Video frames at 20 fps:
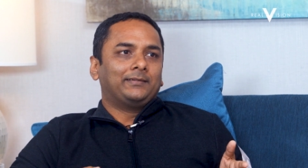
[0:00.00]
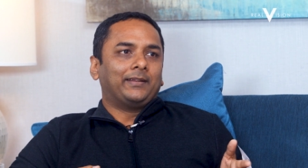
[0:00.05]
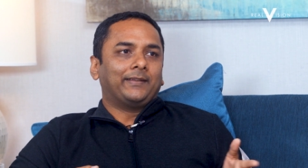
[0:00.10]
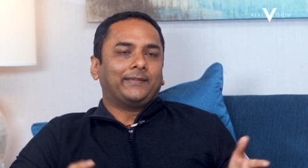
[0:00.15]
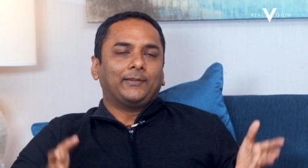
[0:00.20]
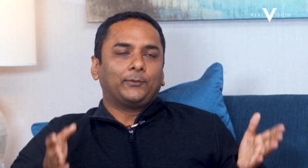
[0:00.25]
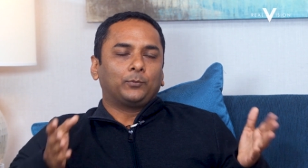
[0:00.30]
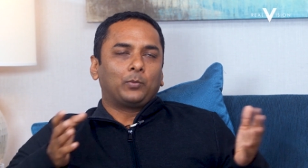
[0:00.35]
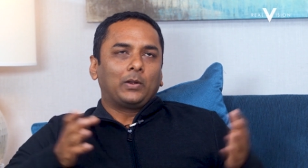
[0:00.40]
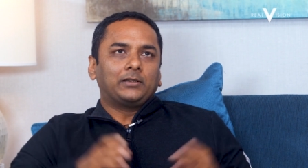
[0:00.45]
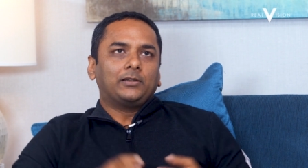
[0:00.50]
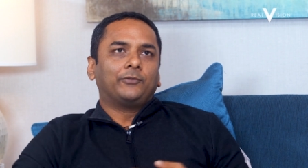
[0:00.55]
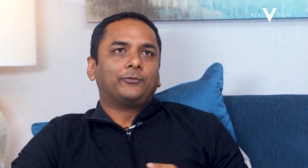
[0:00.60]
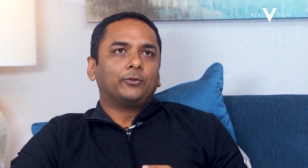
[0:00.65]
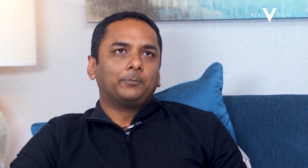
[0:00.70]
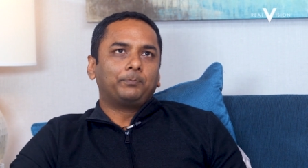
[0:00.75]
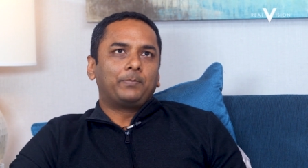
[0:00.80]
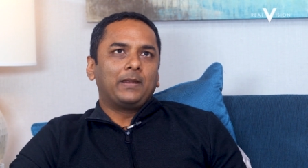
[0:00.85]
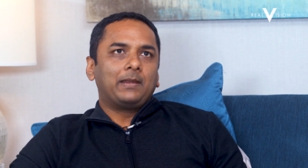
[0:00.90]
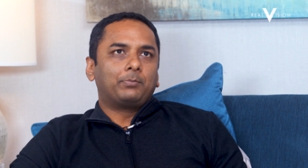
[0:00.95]
There's this
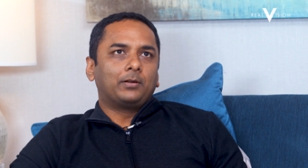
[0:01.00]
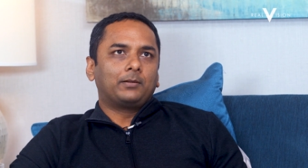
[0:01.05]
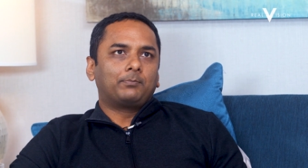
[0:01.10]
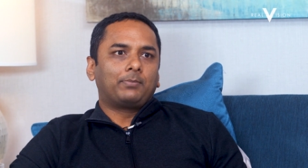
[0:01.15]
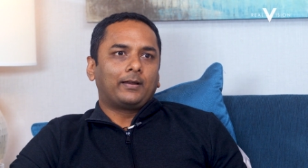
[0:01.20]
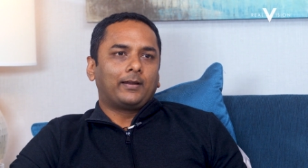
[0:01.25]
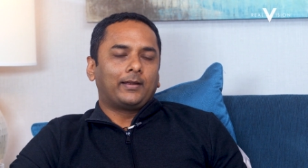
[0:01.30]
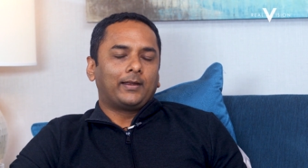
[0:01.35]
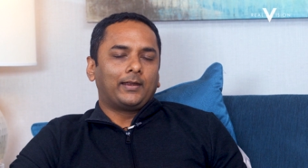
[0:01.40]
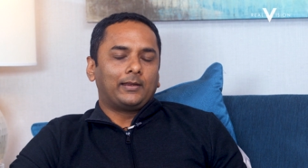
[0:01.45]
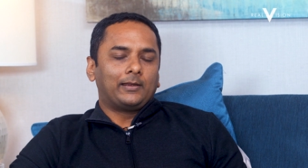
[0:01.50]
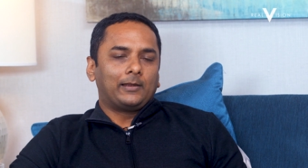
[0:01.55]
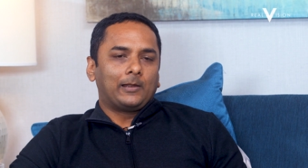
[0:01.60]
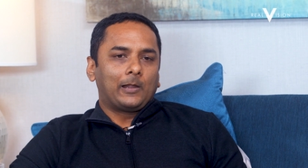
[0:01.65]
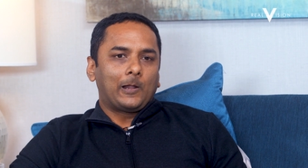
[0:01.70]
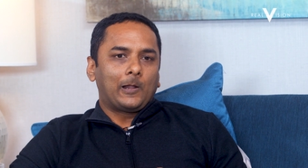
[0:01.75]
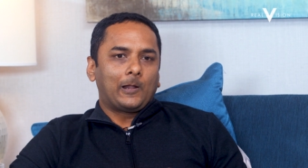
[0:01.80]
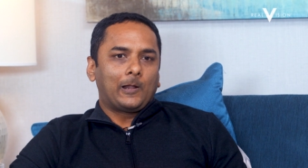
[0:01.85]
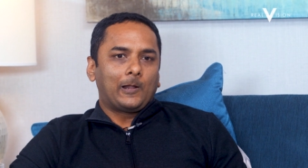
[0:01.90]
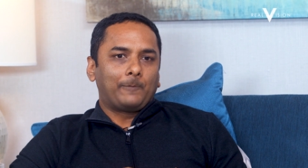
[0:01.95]
wonderful paper by
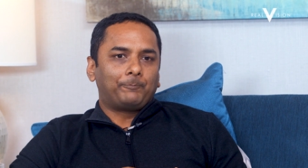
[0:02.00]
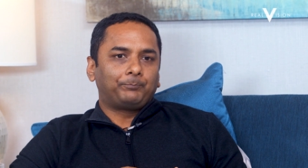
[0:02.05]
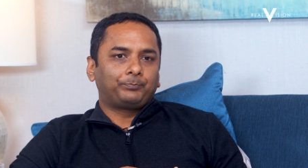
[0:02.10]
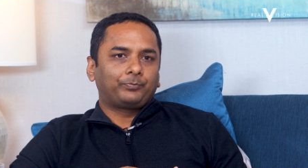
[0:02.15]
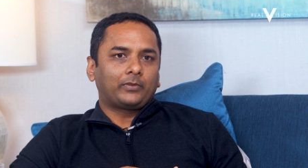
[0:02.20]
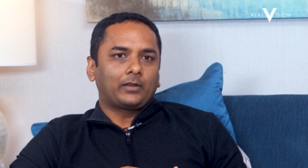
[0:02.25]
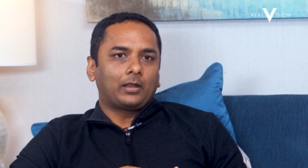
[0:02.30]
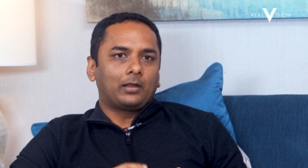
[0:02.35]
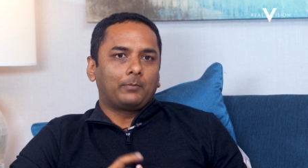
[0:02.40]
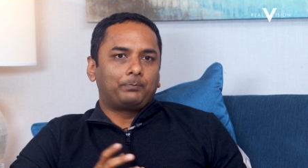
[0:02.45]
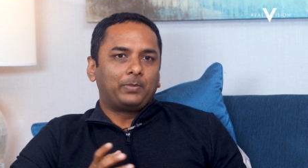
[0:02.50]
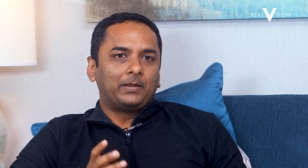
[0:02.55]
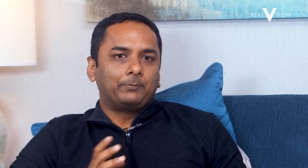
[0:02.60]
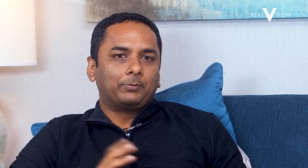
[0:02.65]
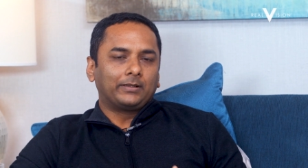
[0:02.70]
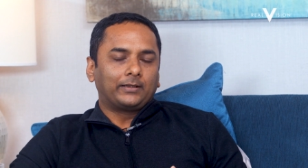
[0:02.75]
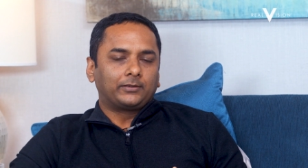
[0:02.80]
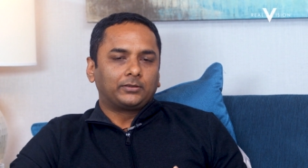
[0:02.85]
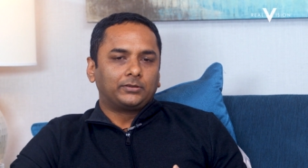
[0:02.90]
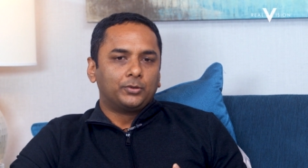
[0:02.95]
um, uh,
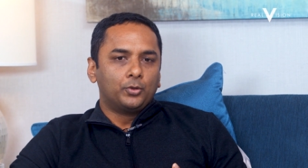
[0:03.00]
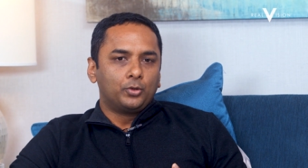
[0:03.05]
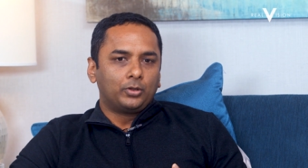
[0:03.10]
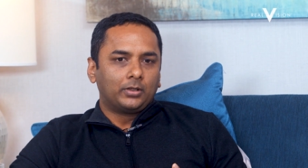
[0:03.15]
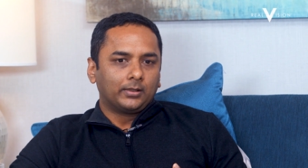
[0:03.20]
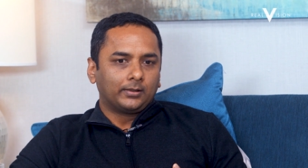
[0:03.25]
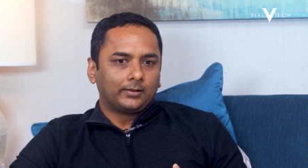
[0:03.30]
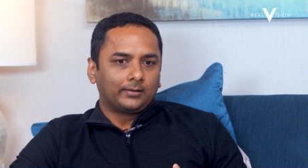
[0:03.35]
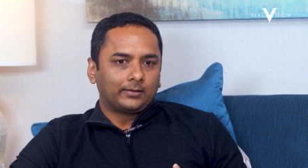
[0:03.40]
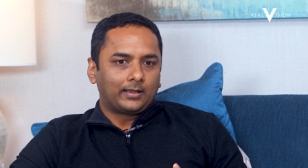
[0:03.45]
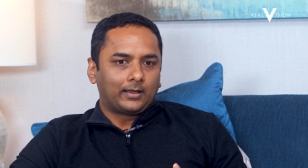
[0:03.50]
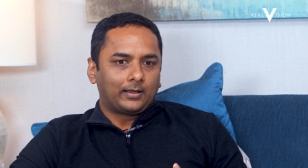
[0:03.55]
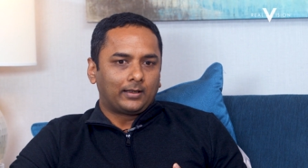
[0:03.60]
people at Google.